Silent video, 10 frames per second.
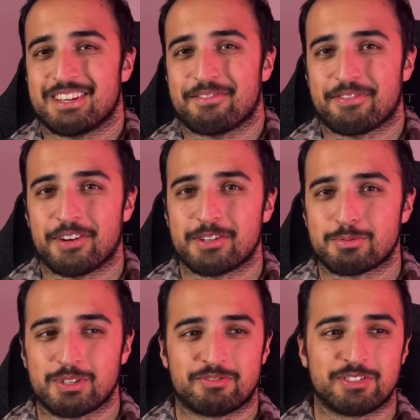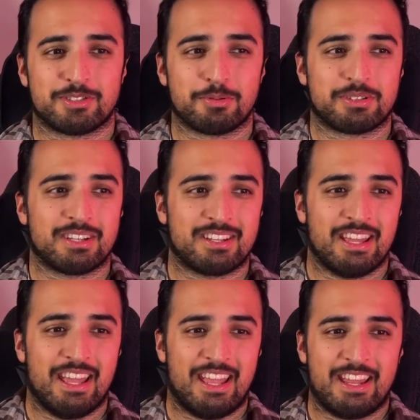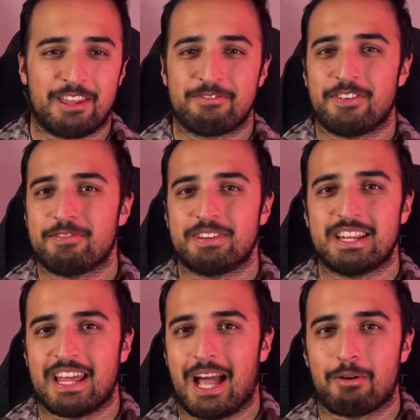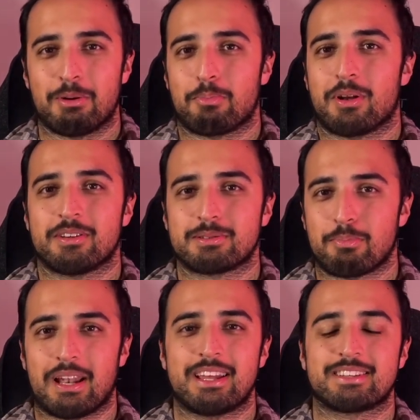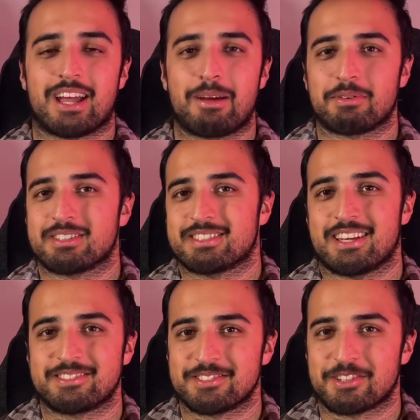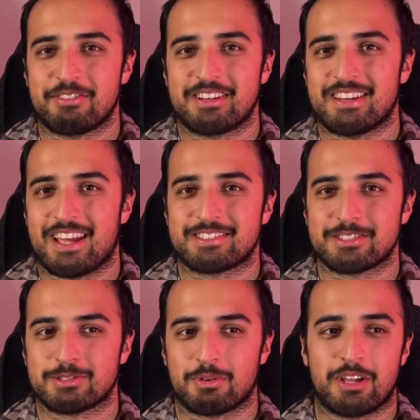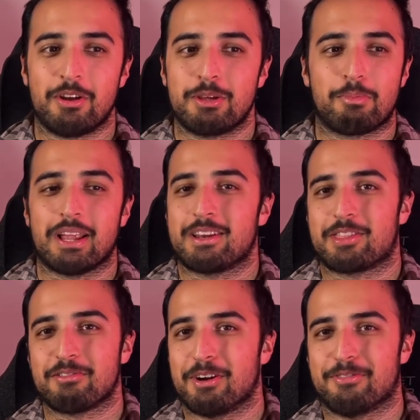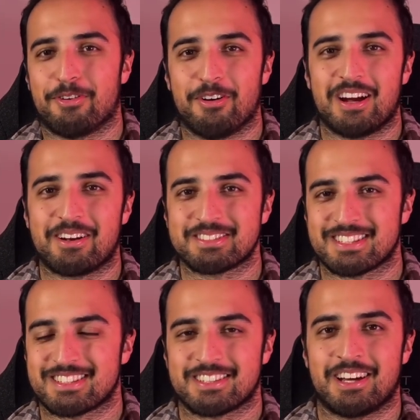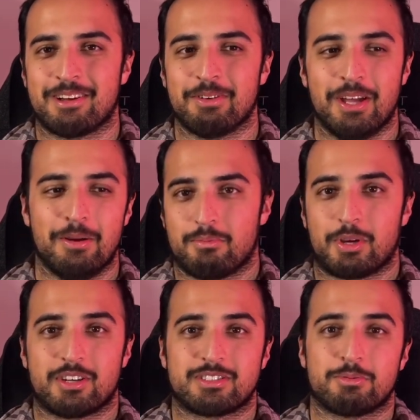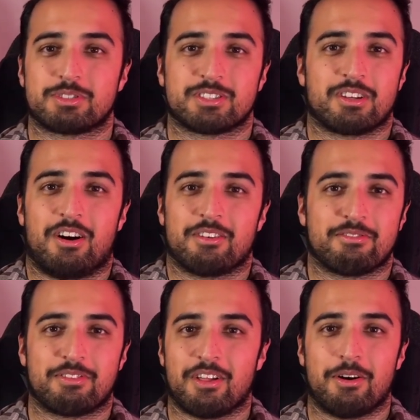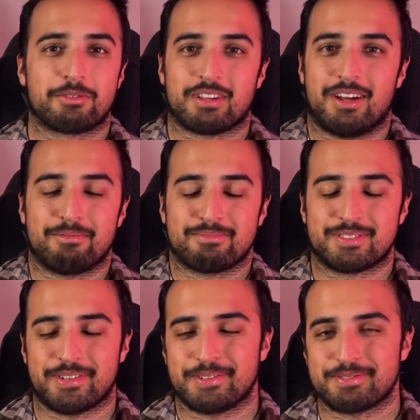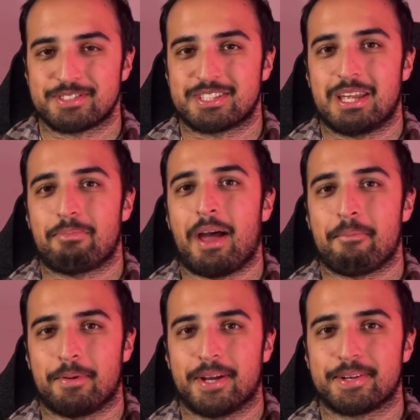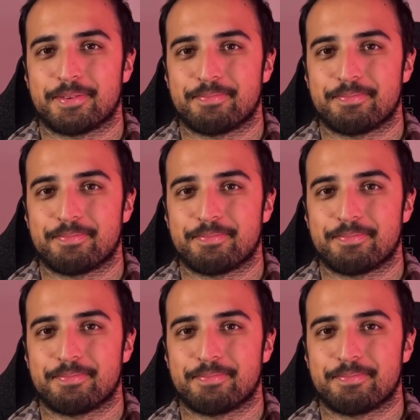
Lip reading: at first, which resulted in a 15-hour plus playtime on Assassin's Creed Nexus when I only played 3 or 4 hours at the time because it was just on for the whole time, so just keep that in mind.